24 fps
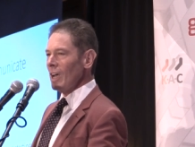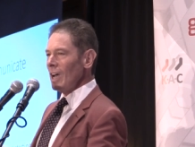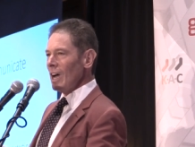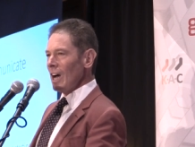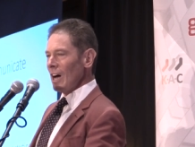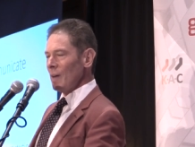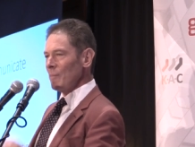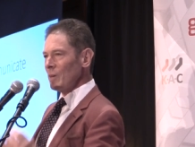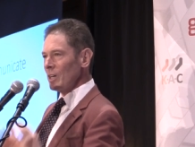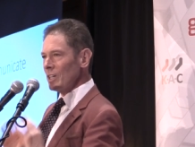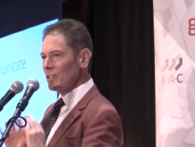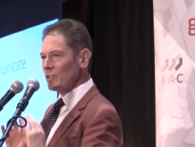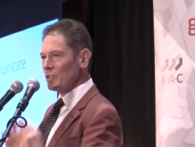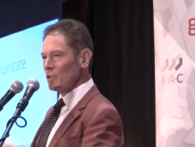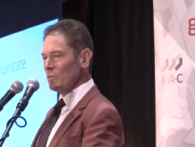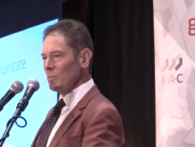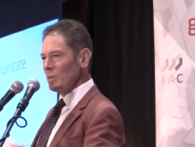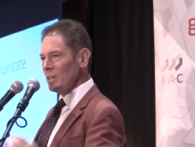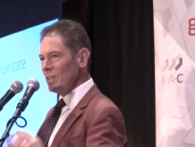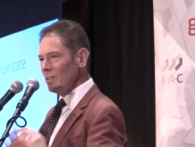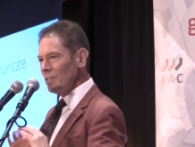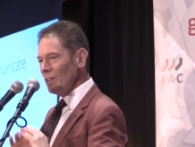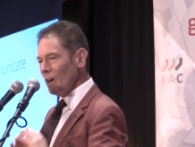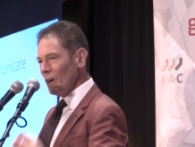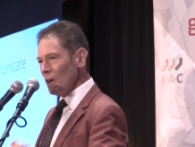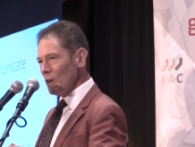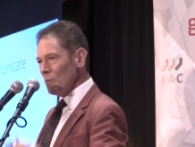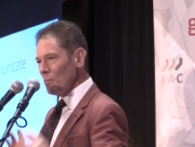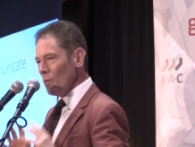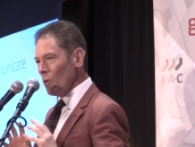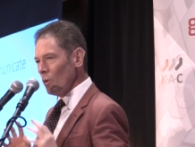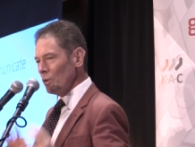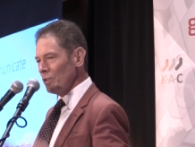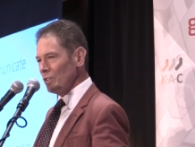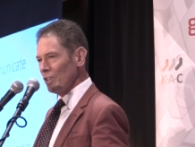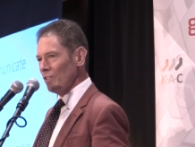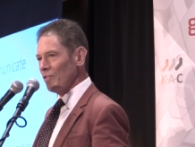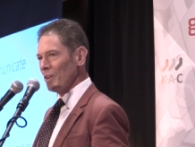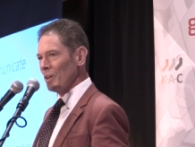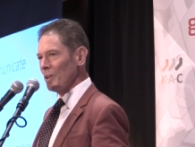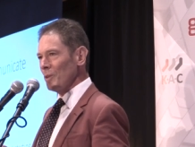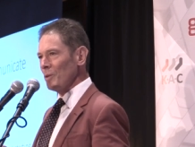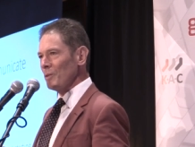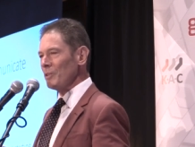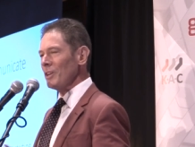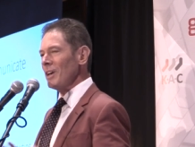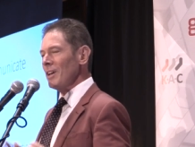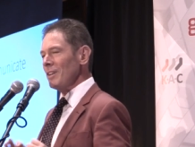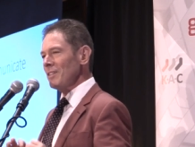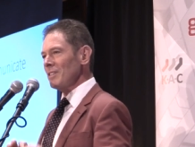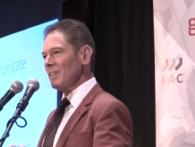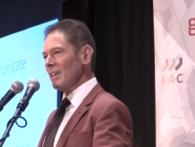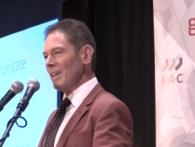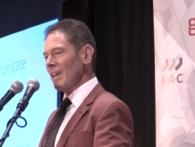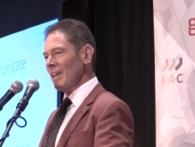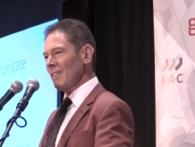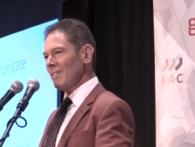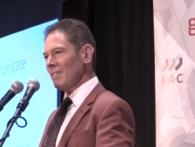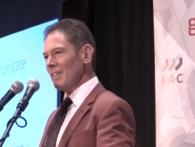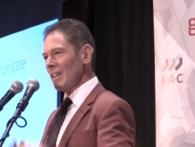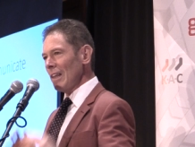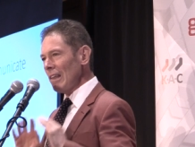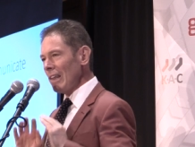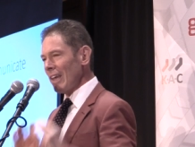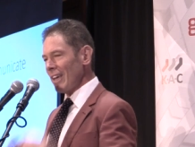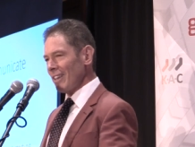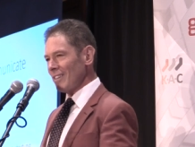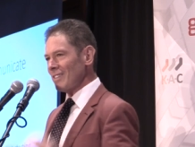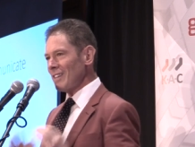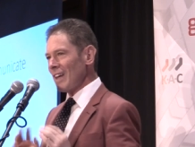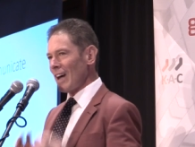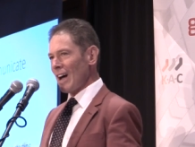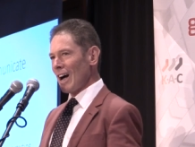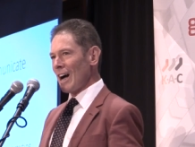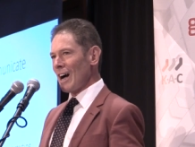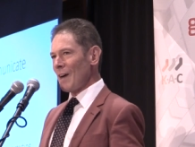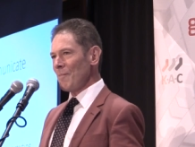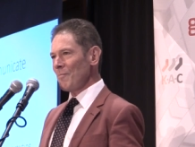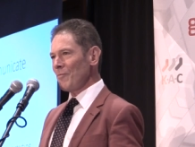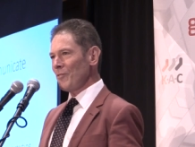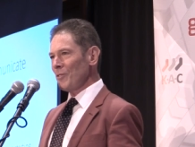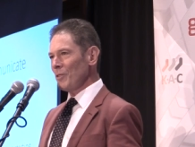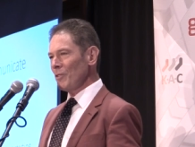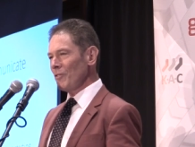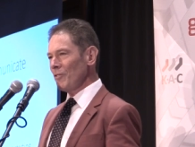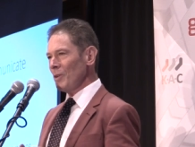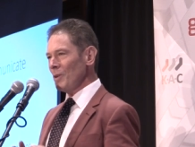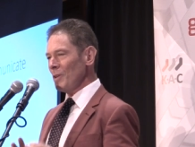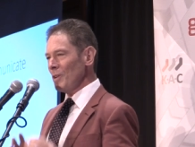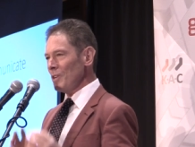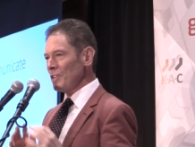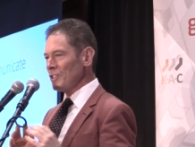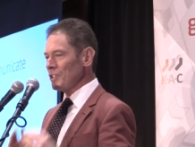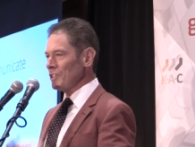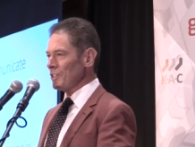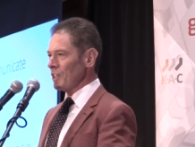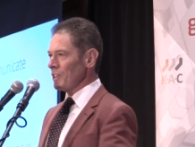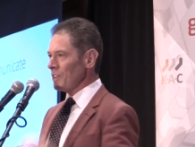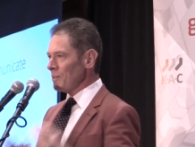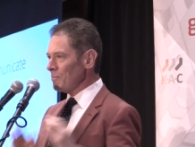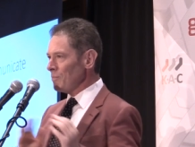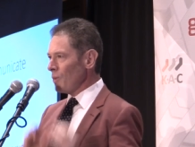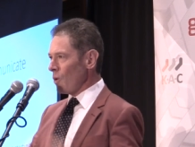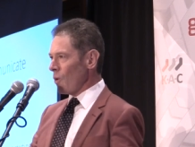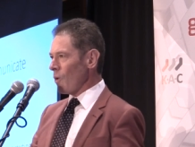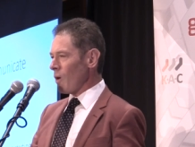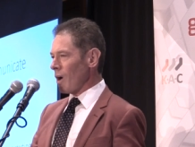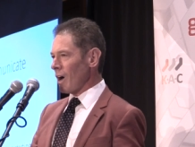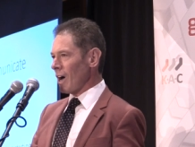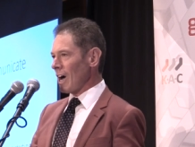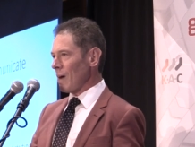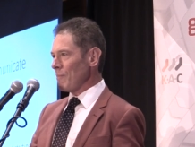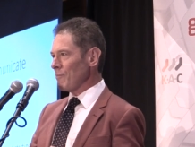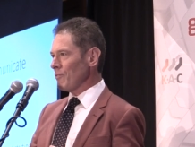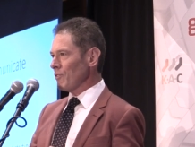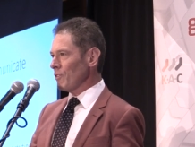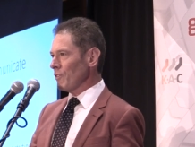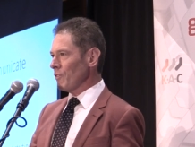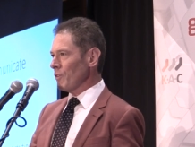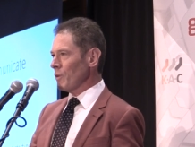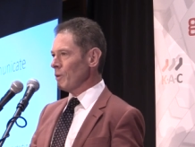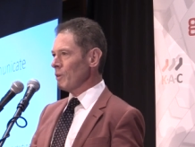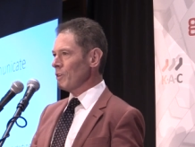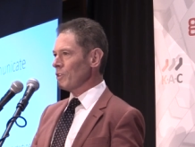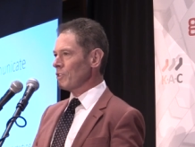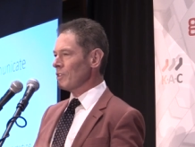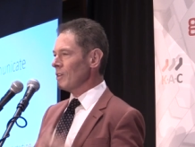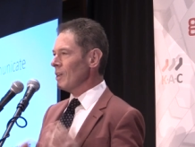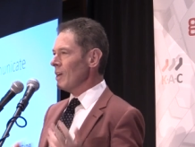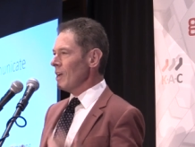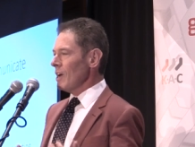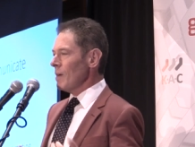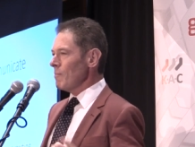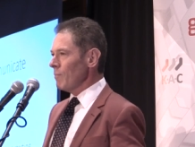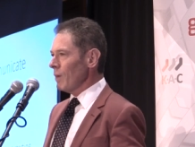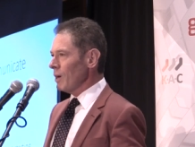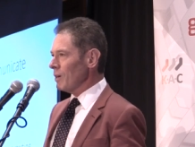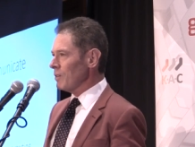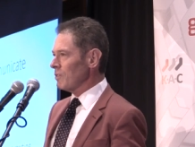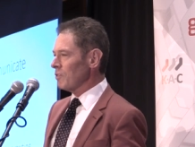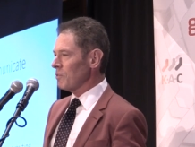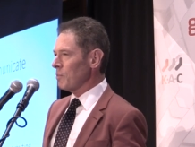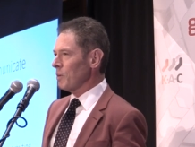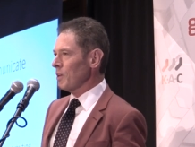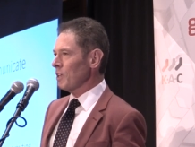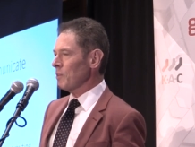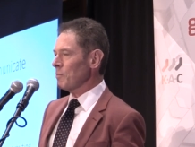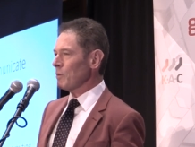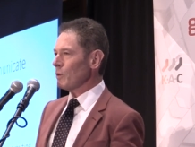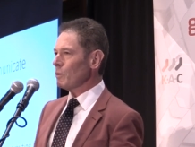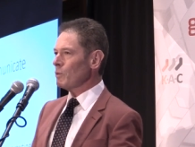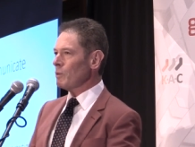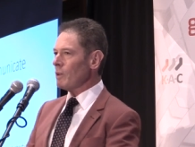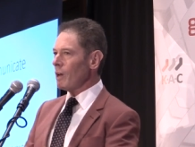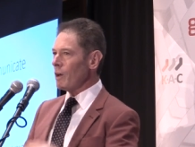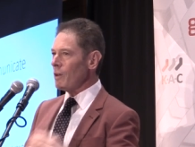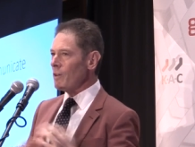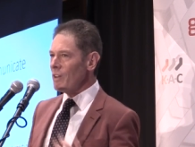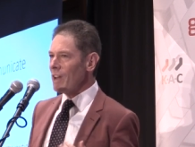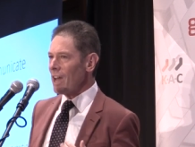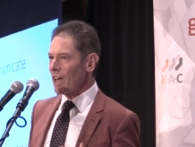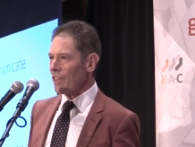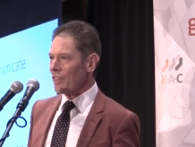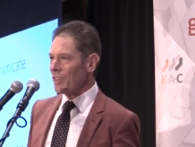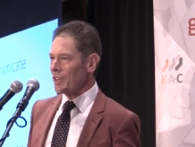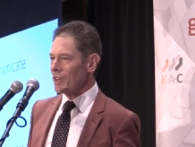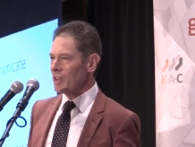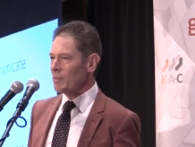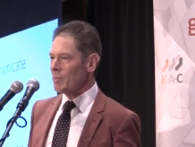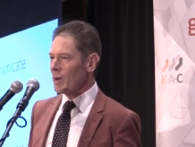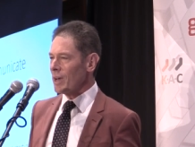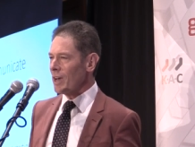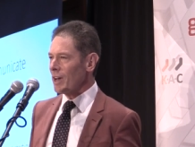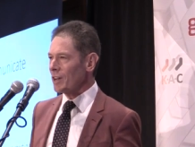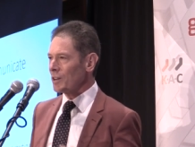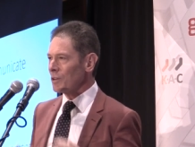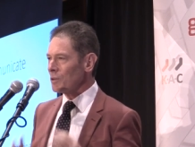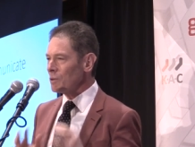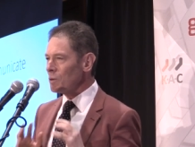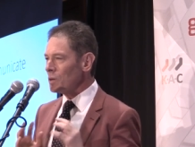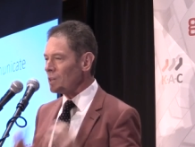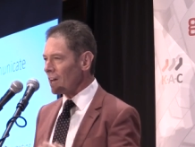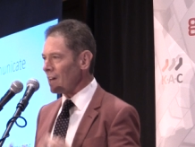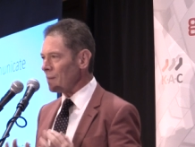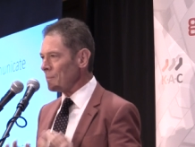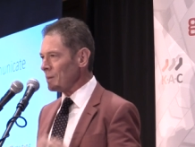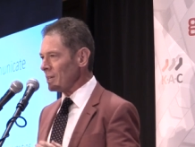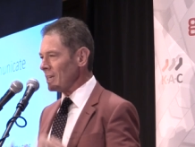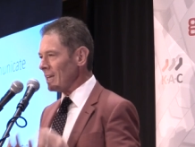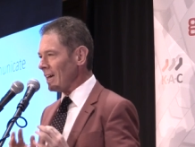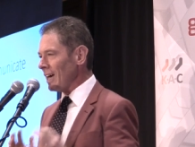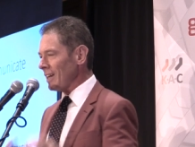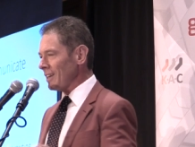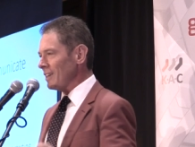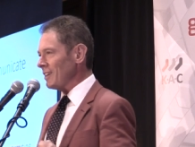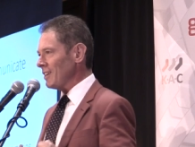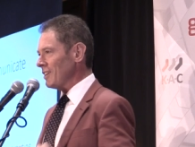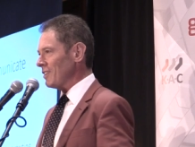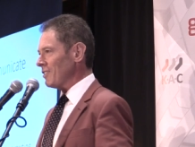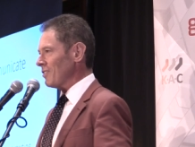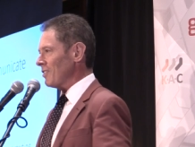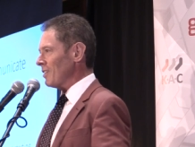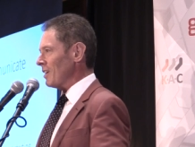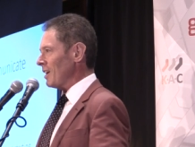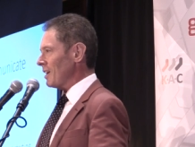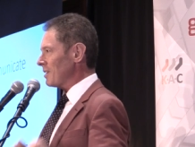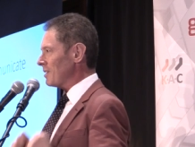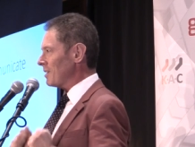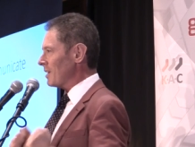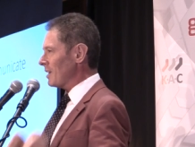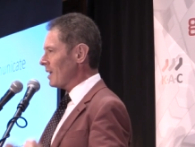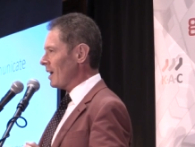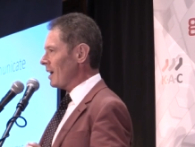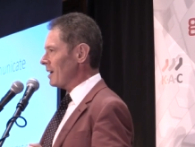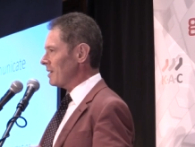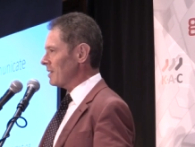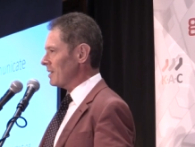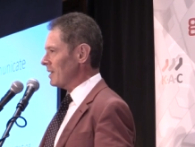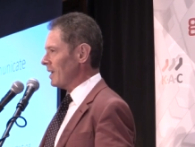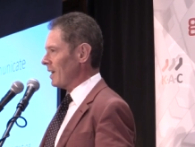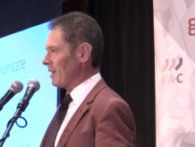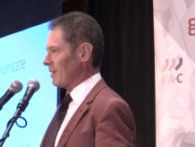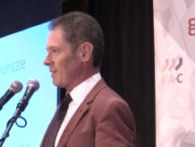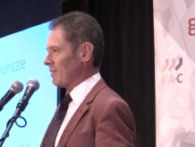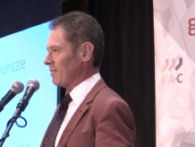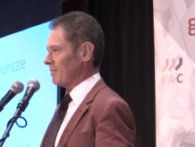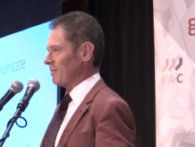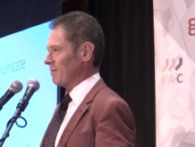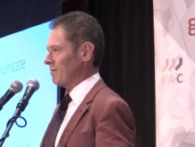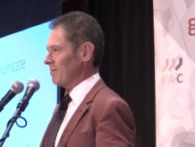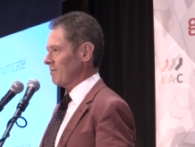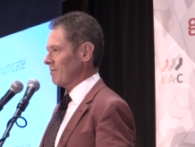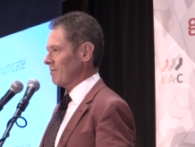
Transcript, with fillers: Um, it should be no more difficult to get the less harmful version than the more harmful version. Most people who know nothing about it, who come in uninitiated, are going to get it.